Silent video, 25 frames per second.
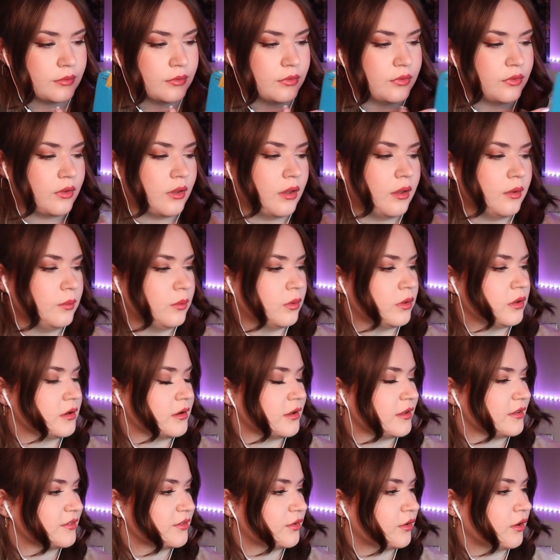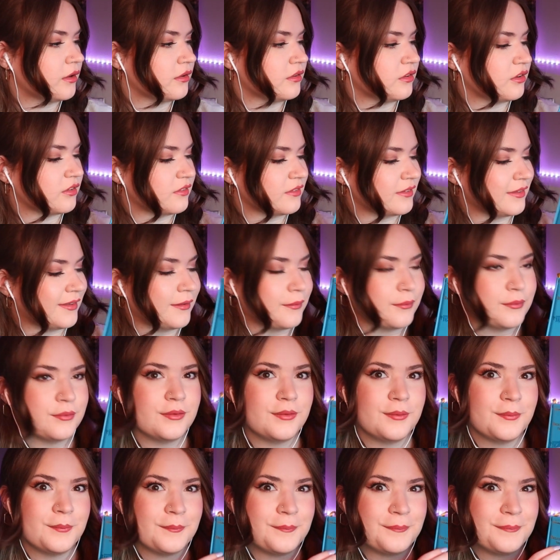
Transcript: It's got a really nice scratching sound.